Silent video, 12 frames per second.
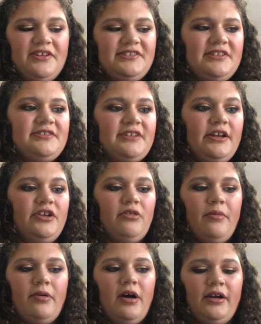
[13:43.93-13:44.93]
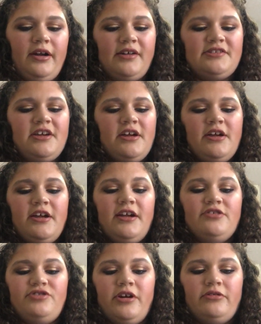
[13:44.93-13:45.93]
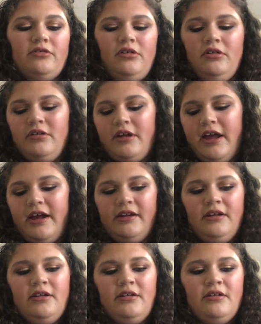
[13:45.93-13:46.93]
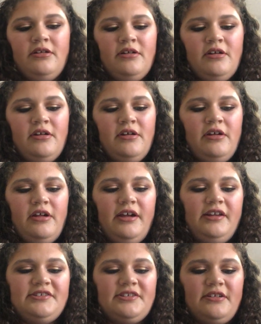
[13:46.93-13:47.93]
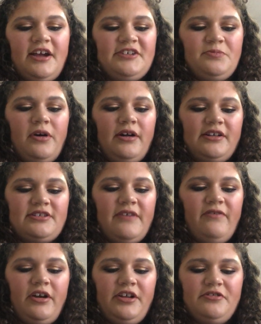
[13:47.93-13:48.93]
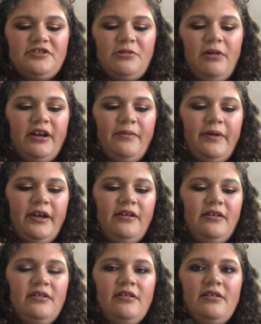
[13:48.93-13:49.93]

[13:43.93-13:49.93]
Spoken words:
This is a newer product in general, and it is a nice product. I've already used quite a bit.